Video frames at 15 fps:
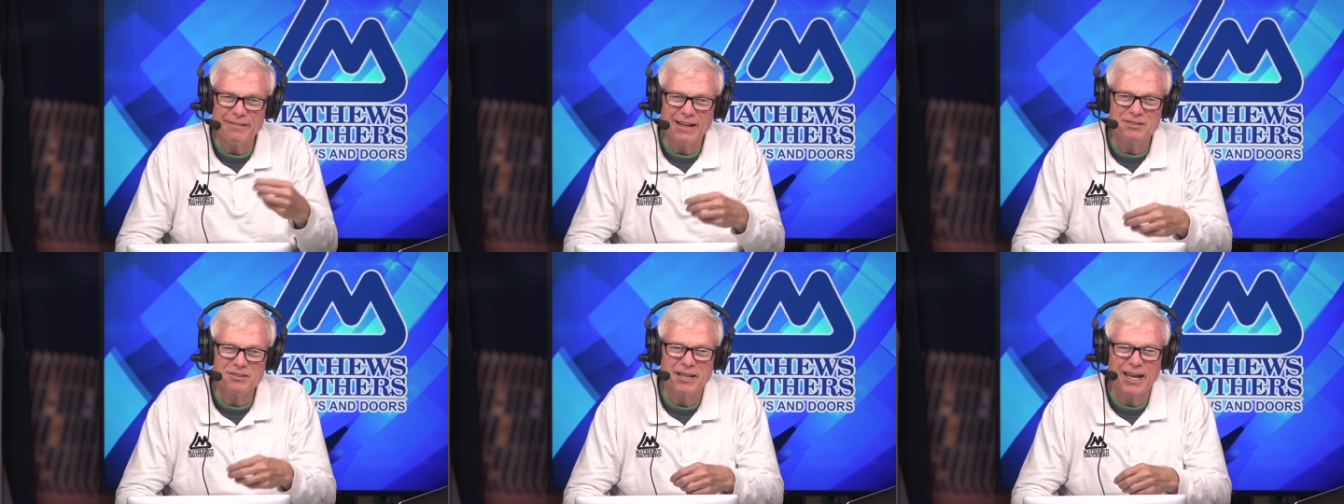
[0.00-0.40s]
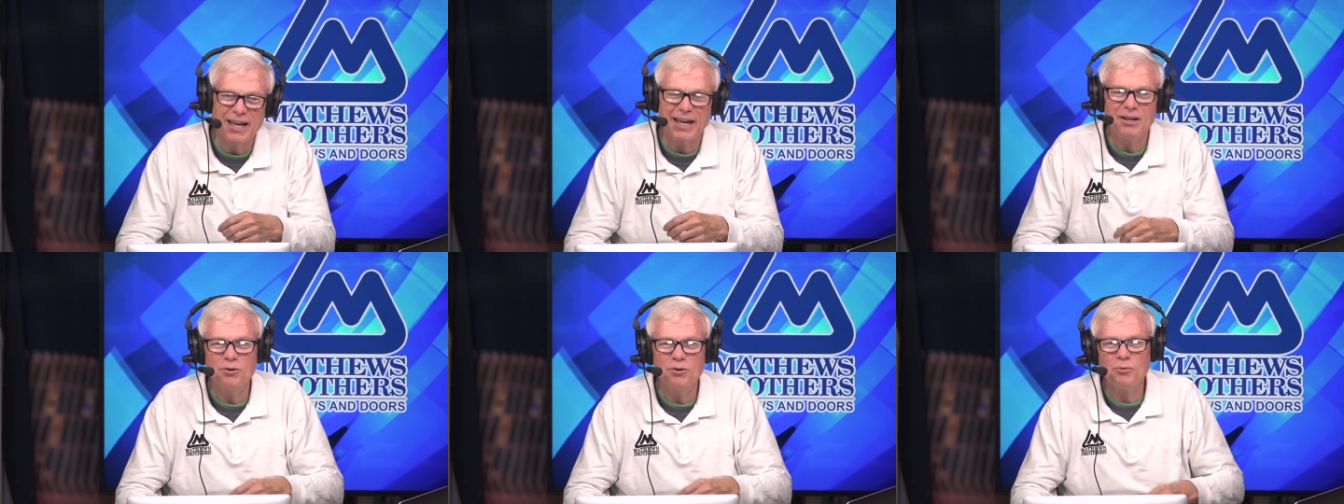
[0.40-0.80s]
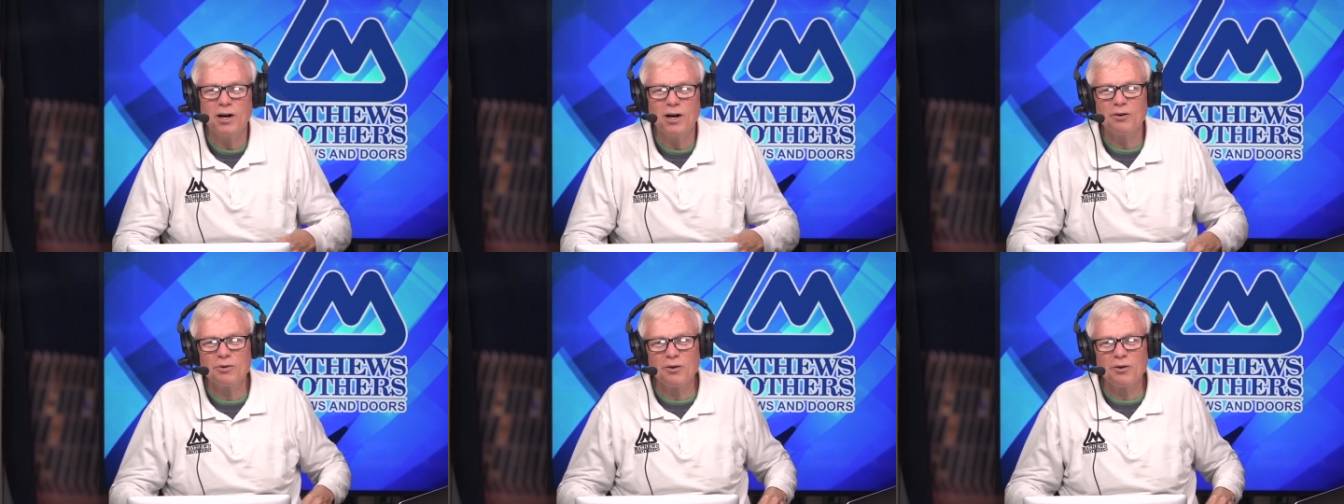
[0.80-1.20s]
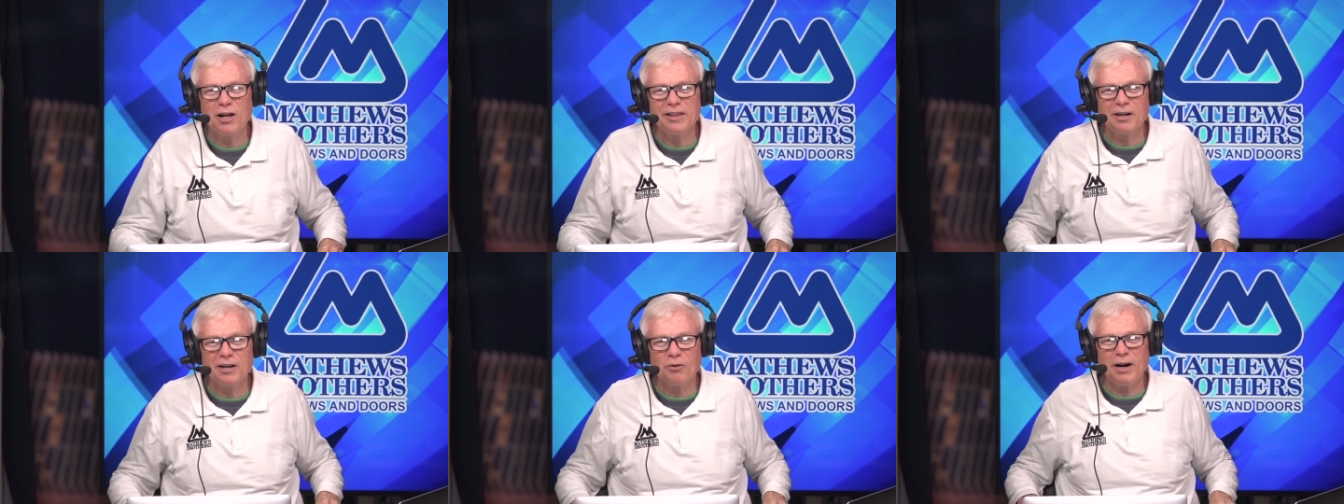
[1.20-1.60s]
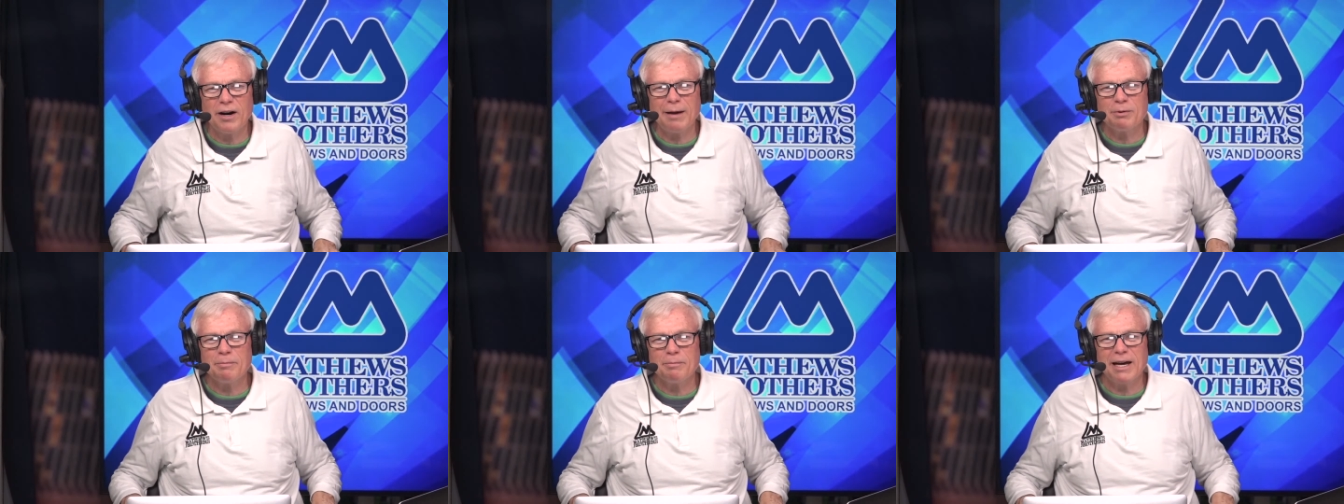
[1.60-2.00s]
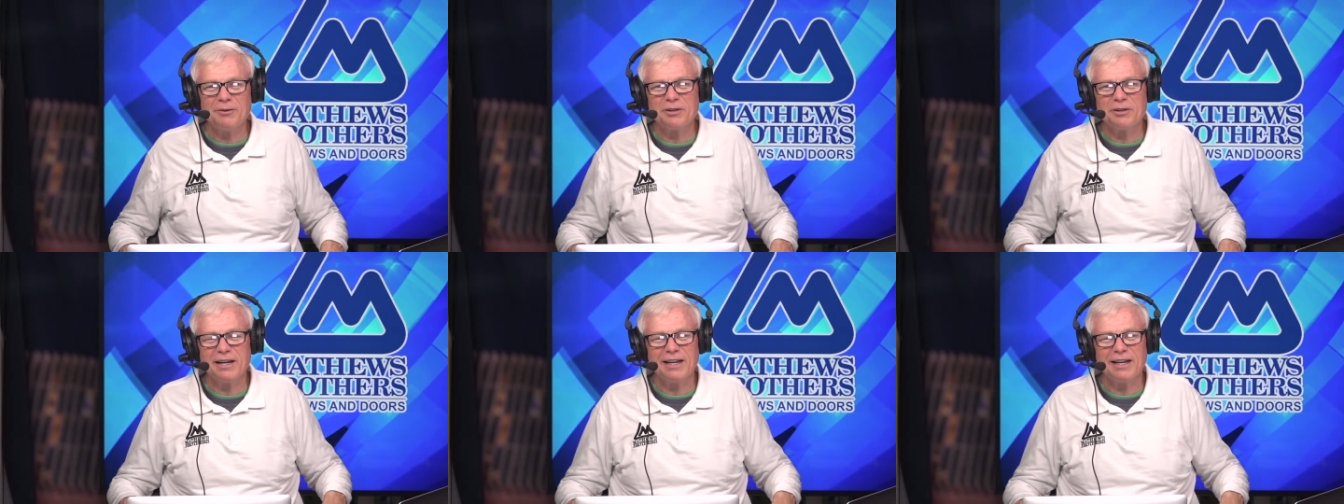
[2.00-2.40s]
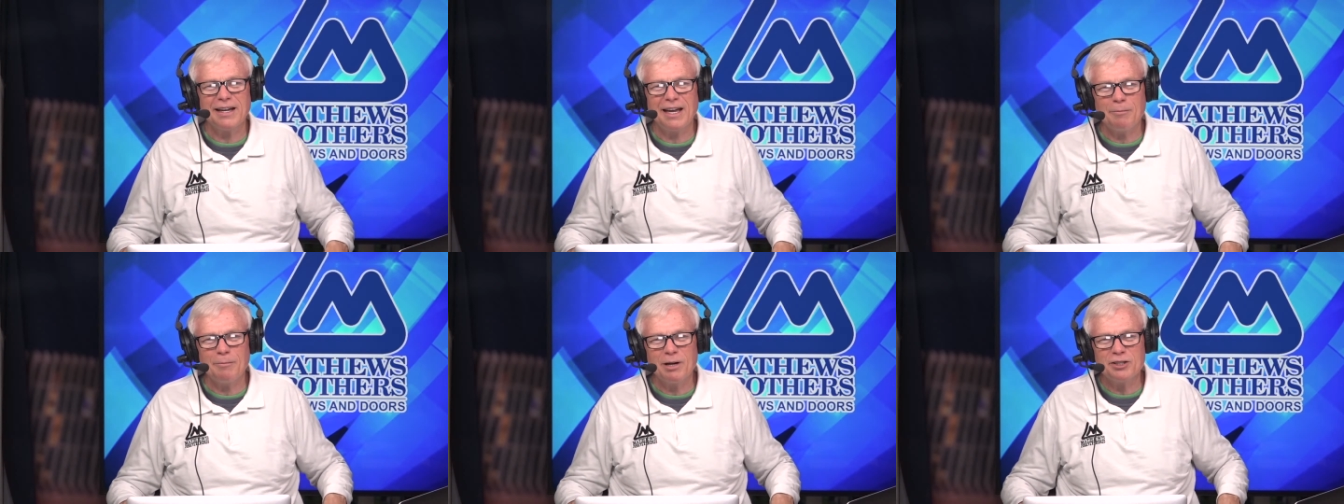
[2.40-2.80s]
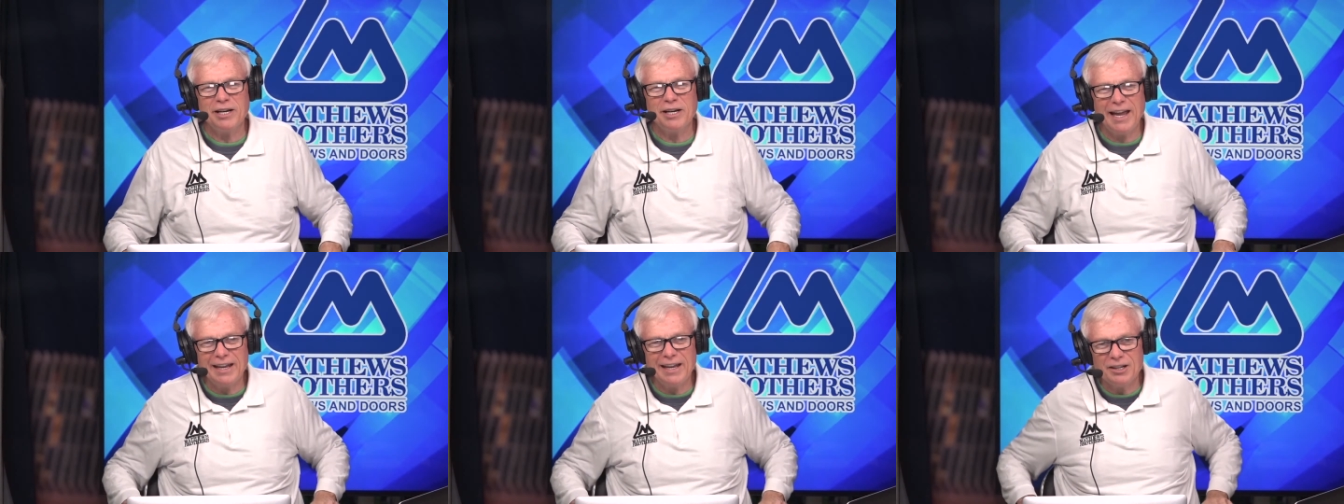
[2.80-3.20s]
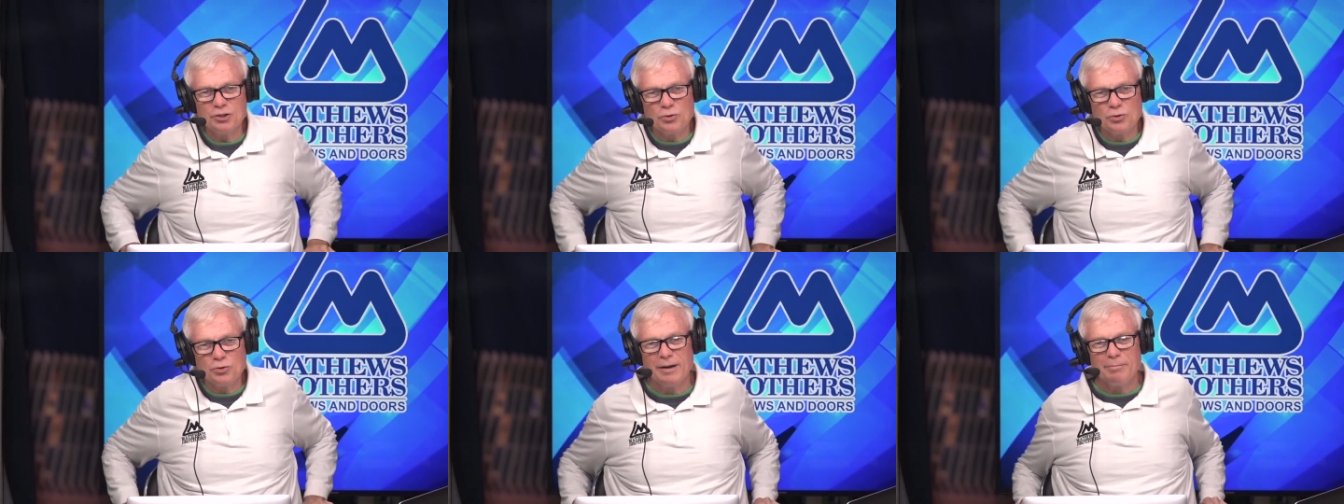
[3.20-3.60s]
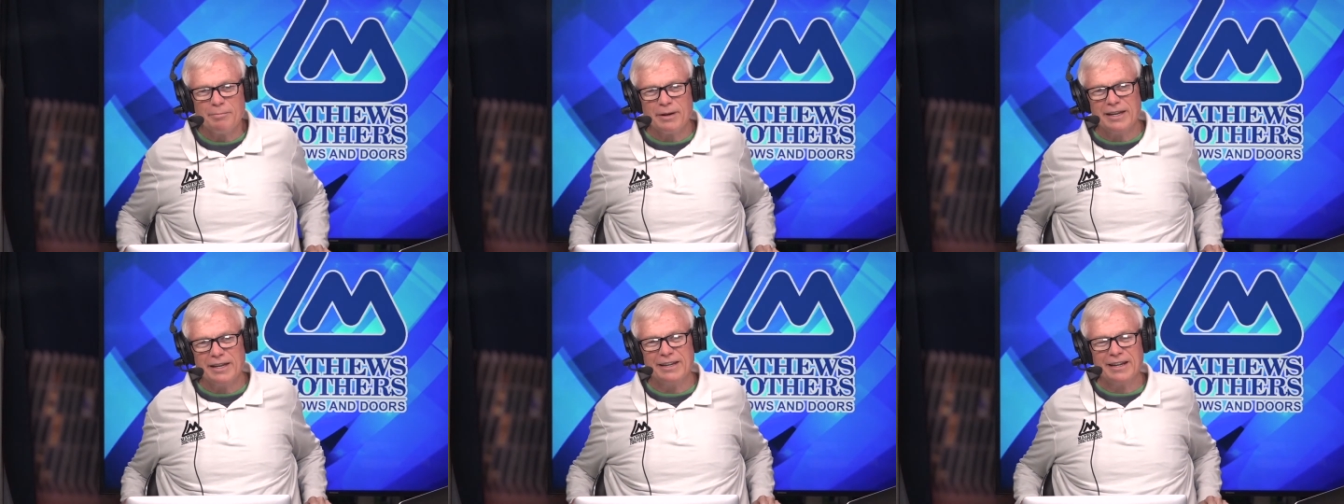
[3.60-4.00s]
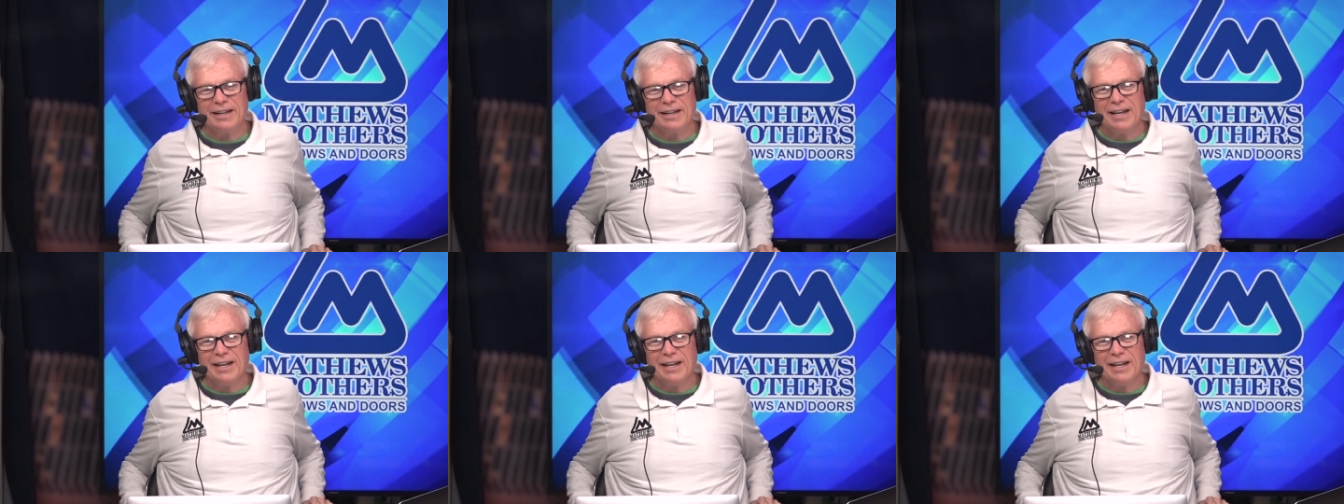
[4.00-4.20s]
That's the guy who wrote all the crap about how much he hated Trump, and